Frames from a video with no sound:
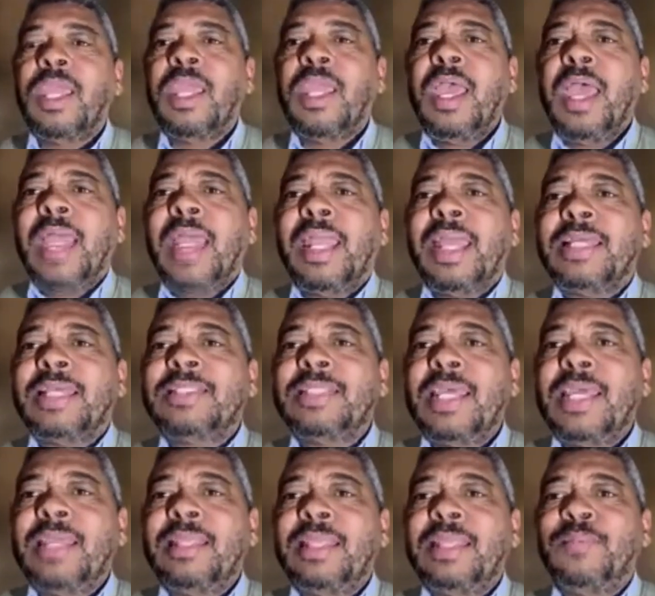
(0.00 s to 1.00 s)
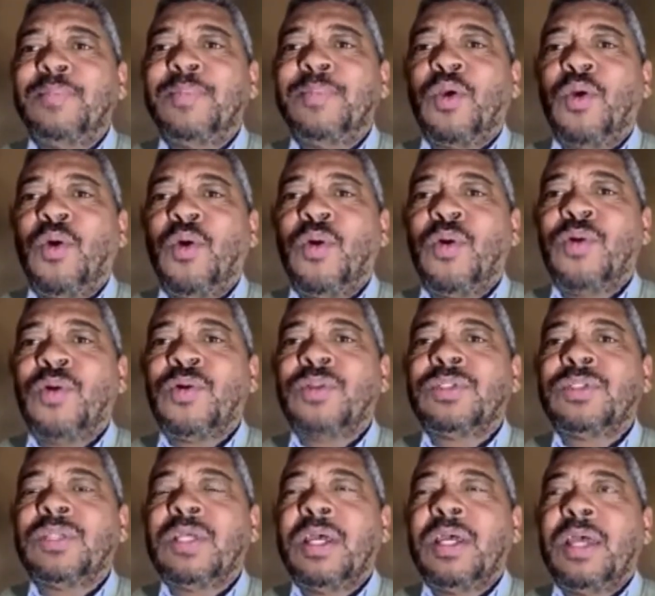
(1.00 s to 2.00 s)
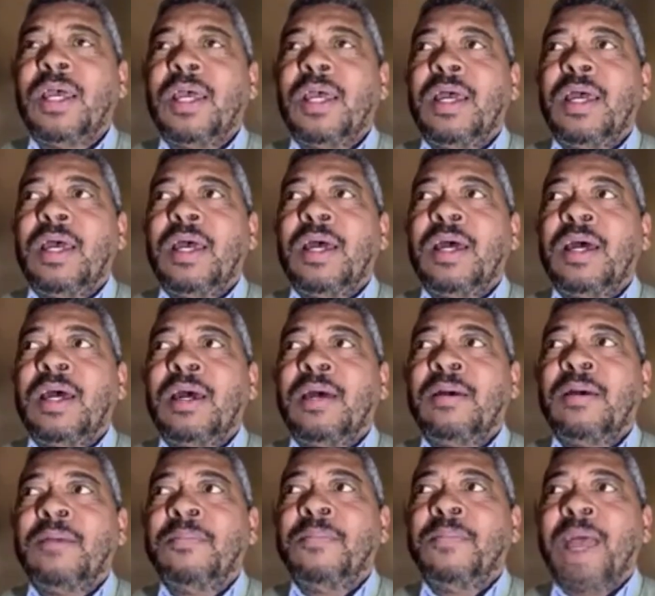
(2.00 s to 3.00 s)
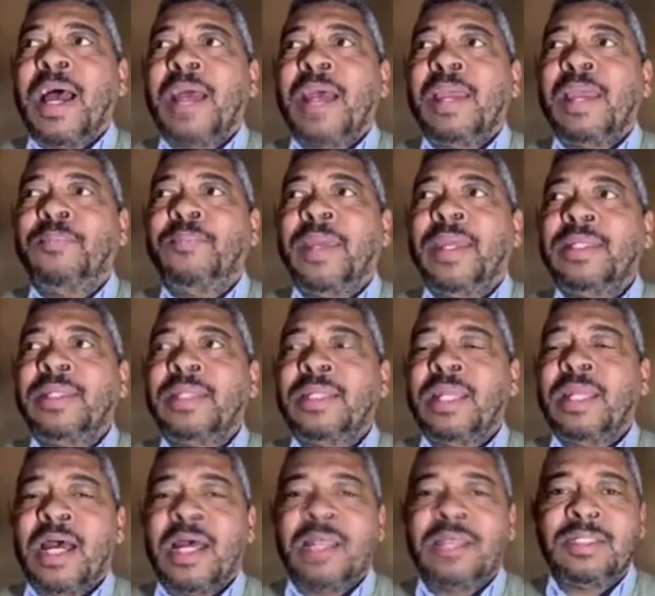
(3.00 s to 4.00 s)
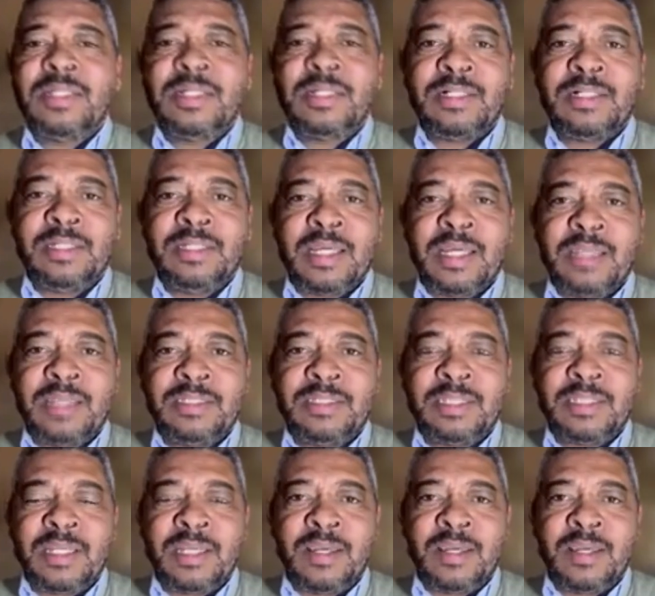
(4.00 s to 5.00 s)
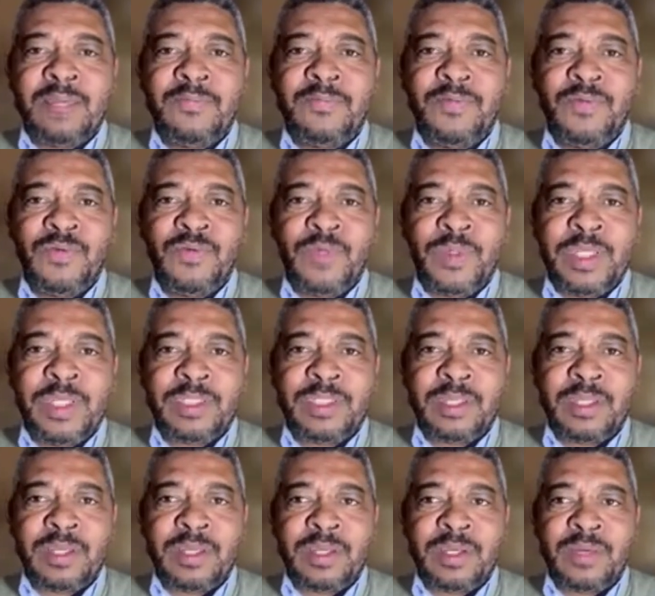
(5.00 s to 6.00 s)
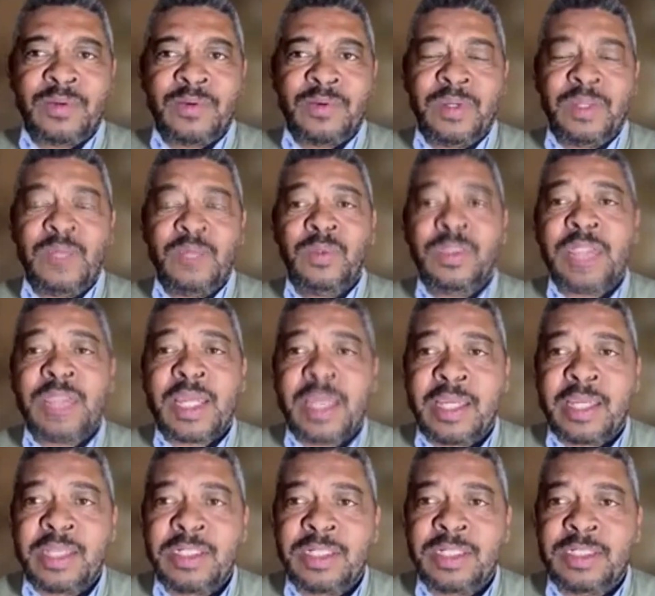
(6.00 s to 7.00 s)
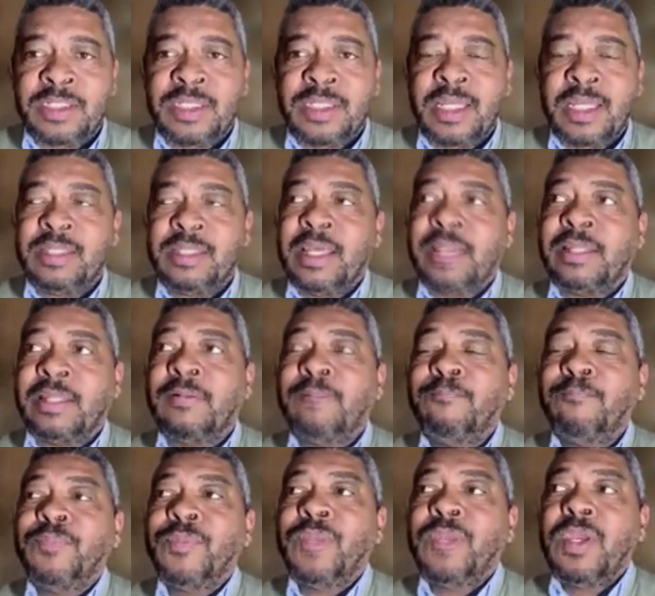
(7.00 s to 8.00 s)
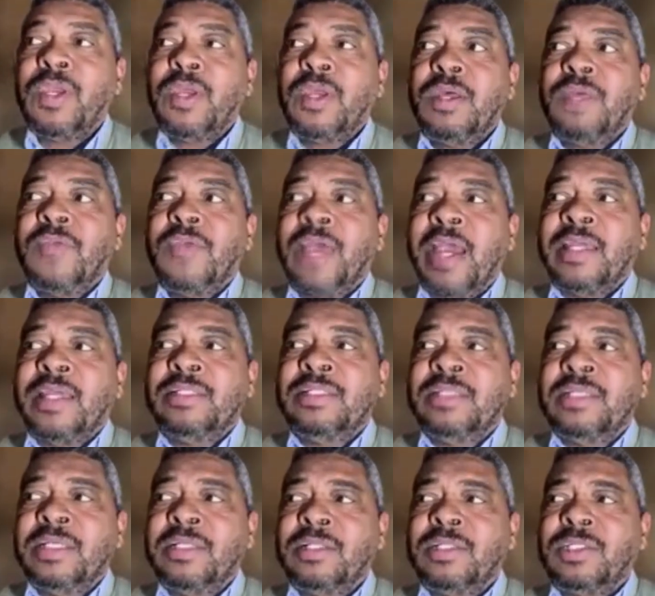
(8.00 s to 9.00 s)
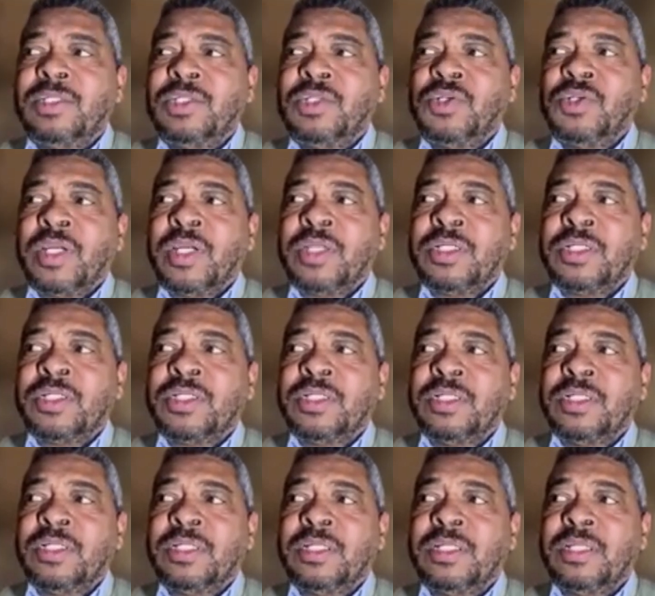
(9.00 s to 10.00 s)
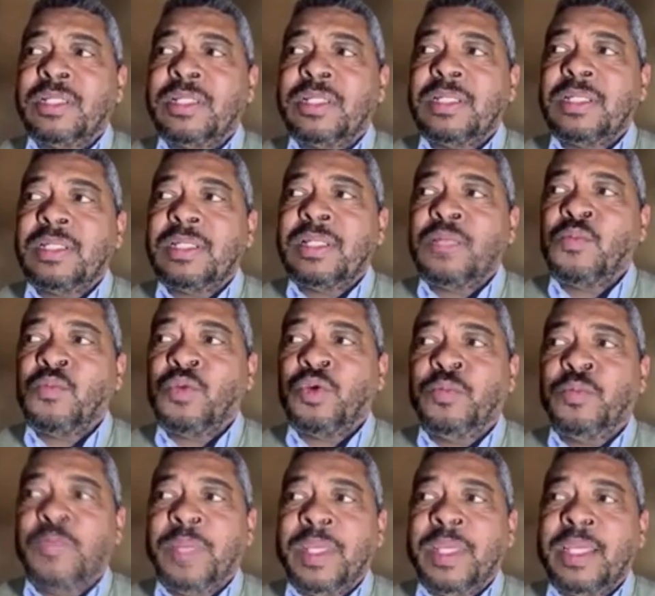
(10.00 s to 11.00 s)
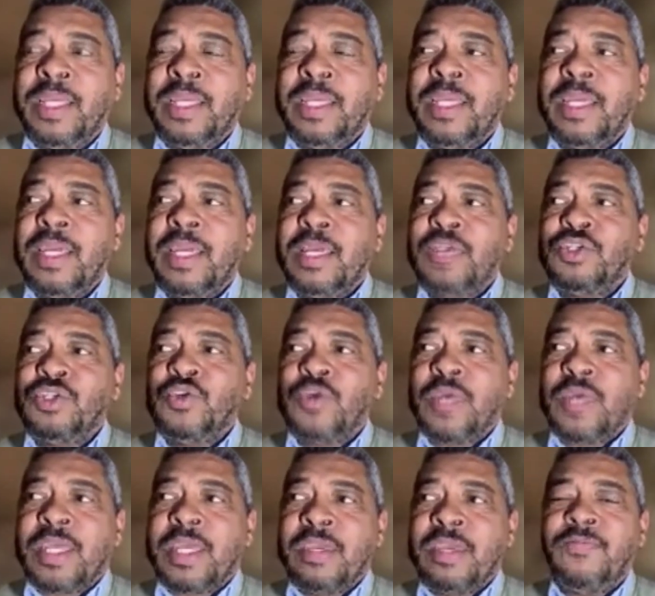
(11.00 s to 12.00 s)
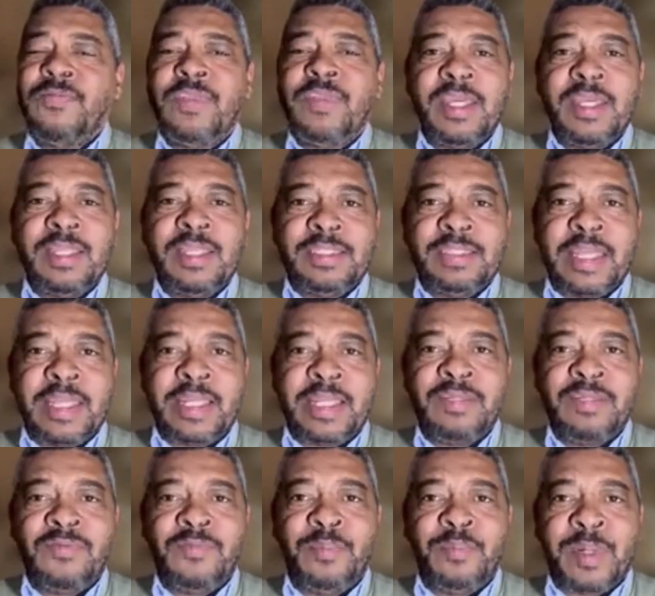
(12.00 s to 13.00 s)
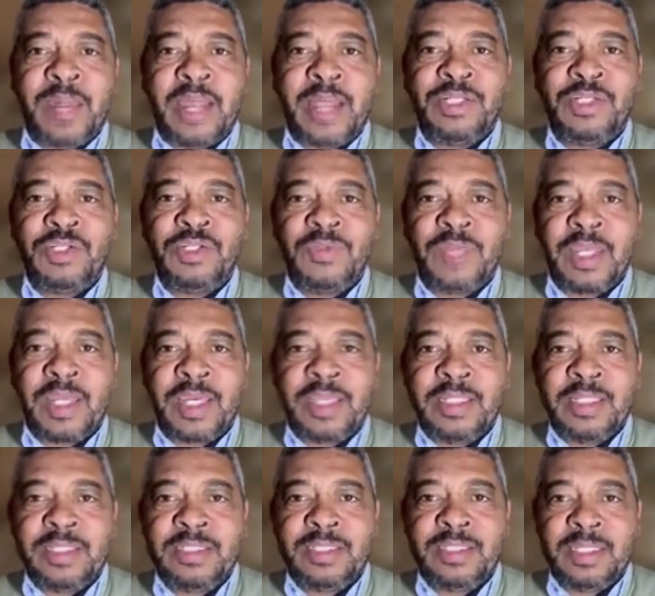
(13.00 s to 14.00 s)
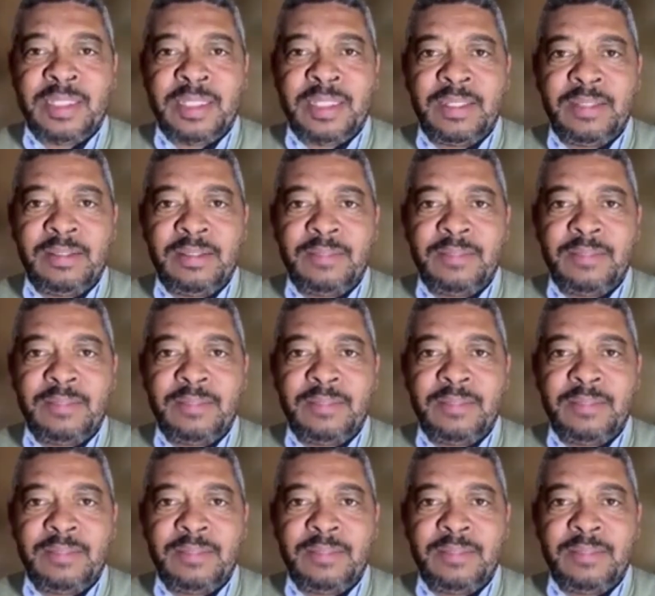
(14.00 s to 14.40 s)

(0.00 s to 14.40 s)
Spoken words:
And I say that because I penned an article, Nazia, a few weeks ago, in which I actually said that the ideal situation would be to give the executive branch to the ANC